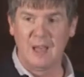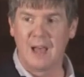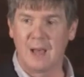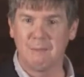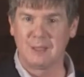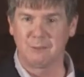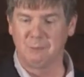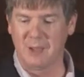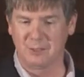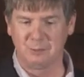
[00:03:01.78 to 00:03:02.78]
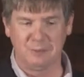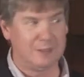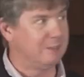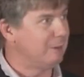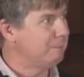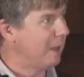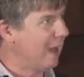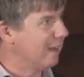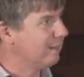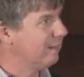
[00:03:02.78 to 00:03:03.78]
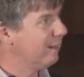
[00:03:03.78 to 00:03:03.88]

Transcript: about the possibility of impact,